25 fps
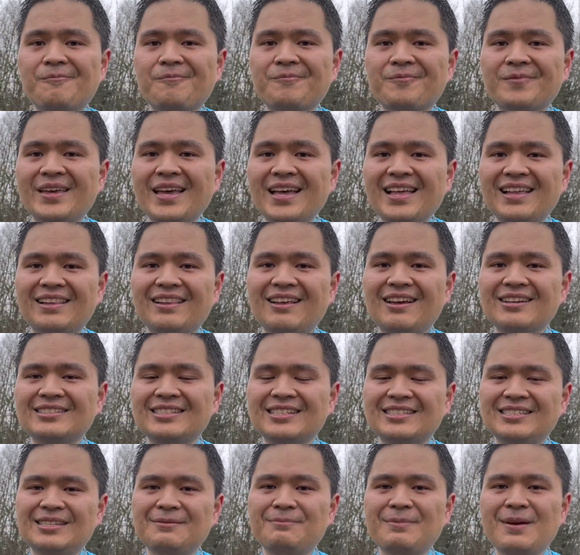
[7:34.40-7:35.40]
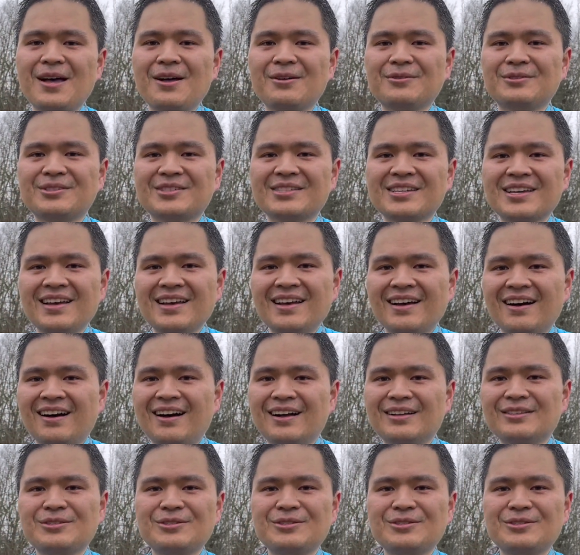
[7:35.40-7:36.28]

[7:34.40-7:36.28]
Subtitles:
Yeah, lost 60 pounds. On